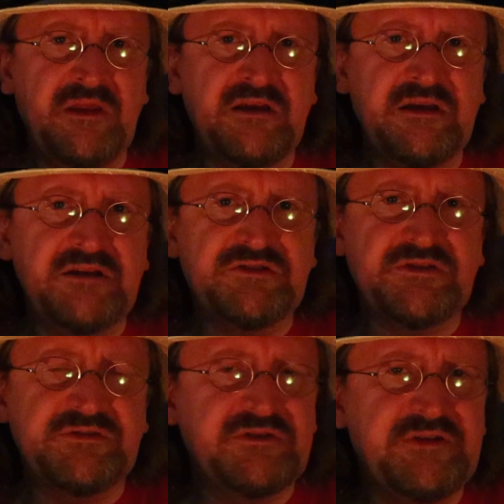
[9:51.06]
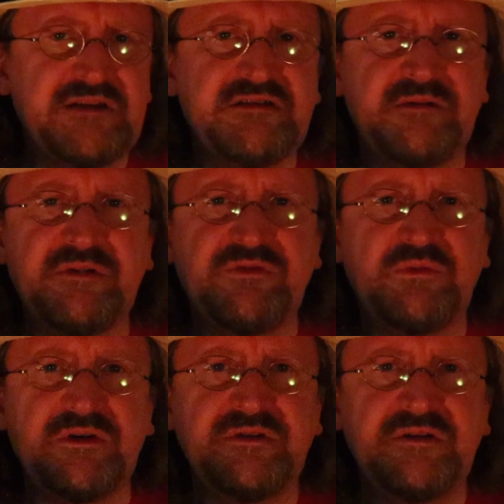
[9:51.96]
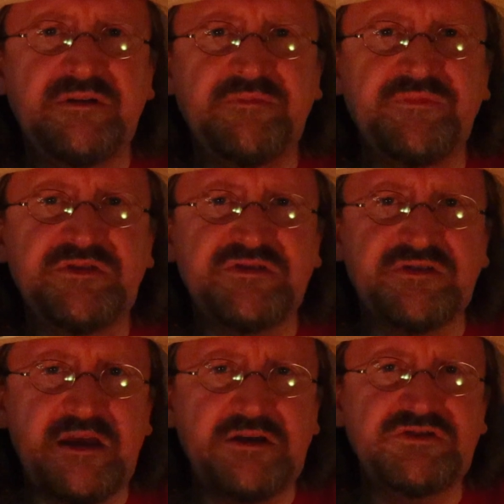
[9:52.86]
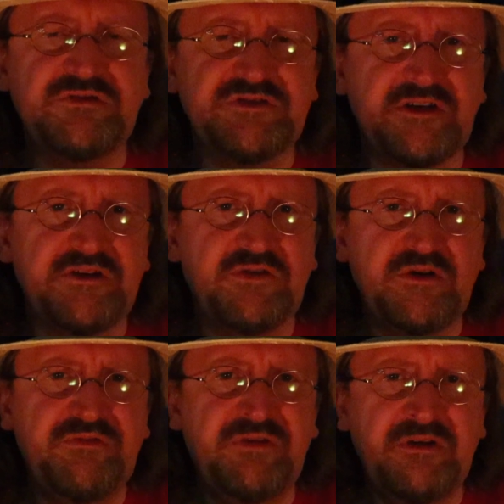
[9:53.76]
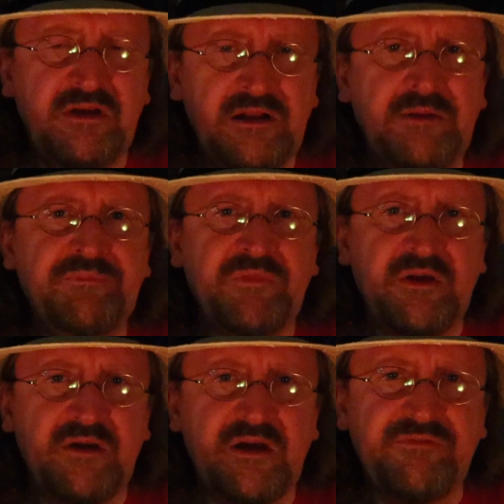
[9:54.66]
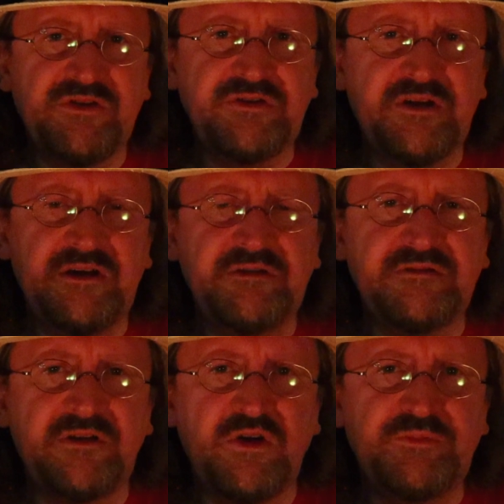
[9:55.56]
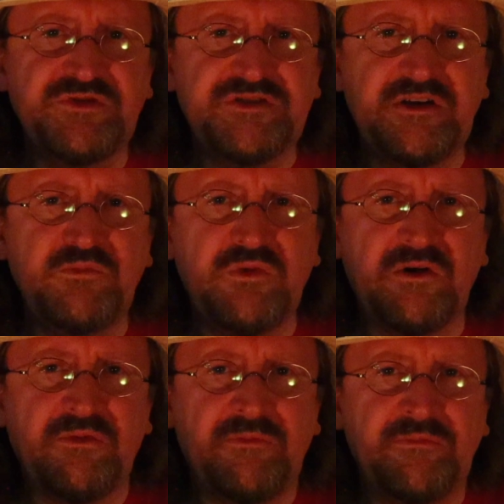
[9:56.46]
And so until next time, everyone, this is Cashew signing off. Have a good night, and I hope you're staying well.